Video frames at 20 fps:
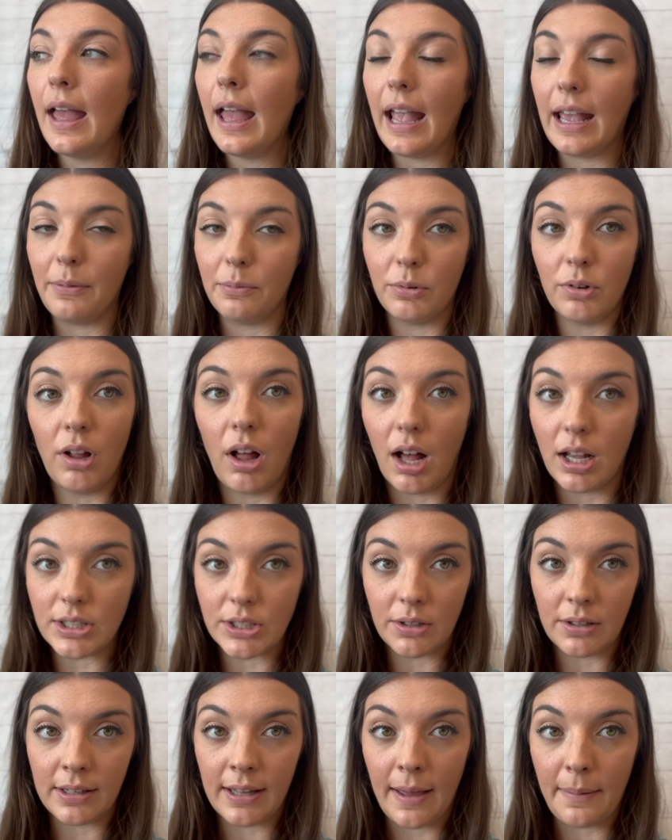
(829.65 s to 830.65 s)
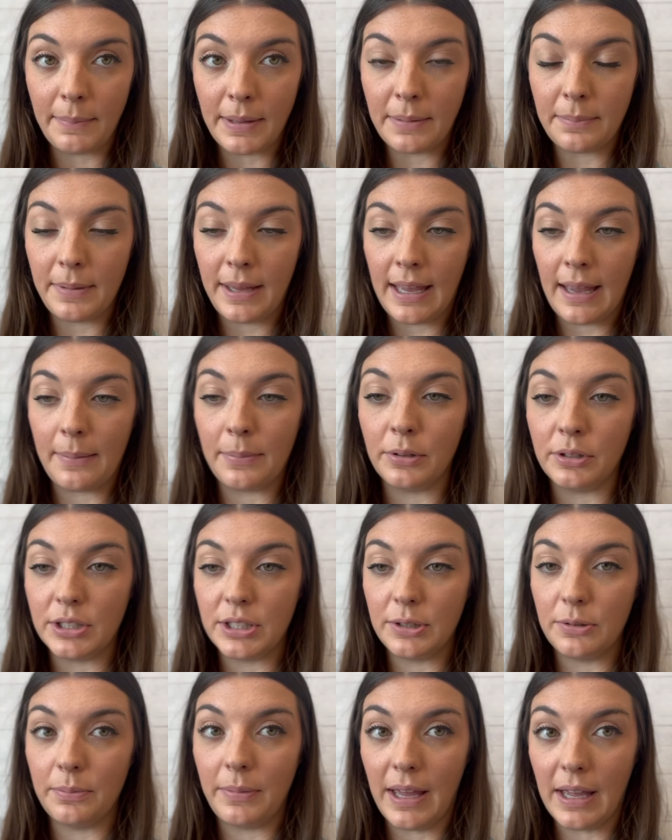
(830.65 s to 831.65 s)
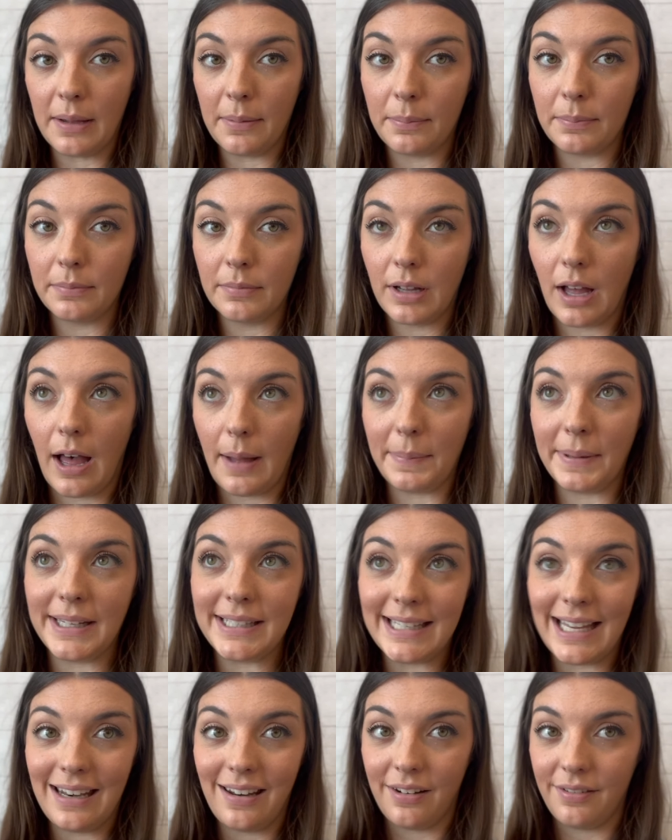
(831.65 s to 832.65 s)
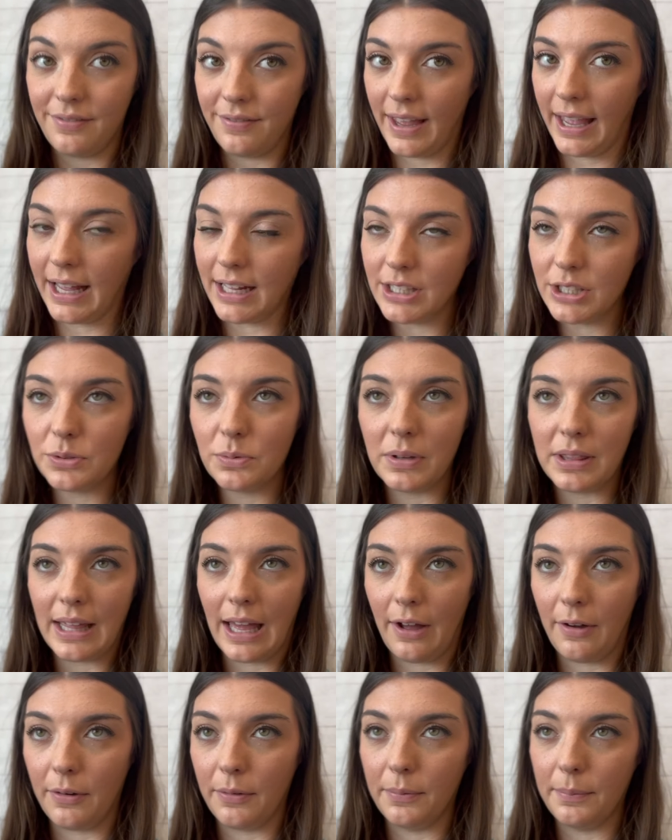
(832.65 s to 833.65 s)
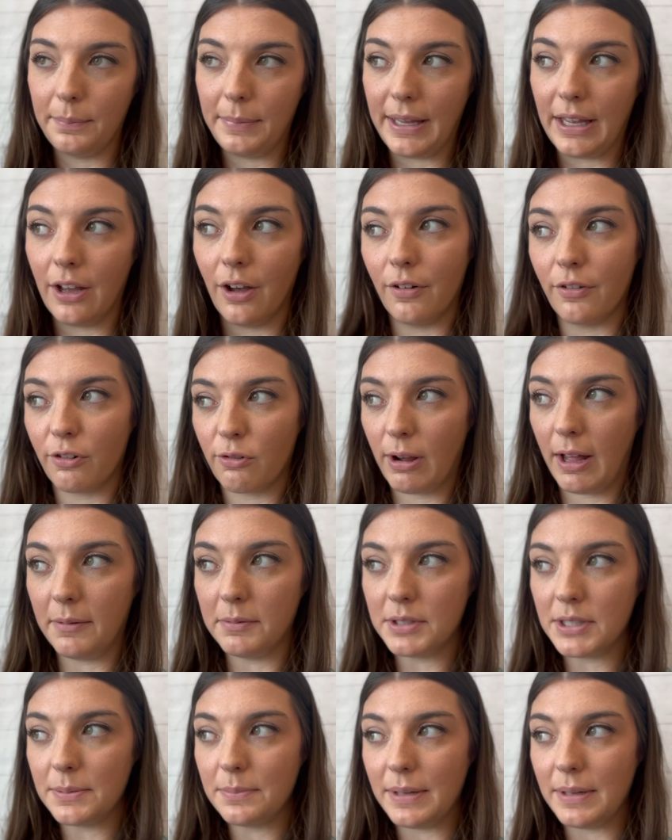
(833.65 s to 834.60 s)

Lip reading: and will also let me be able to make copies in advance without being overwhelmed,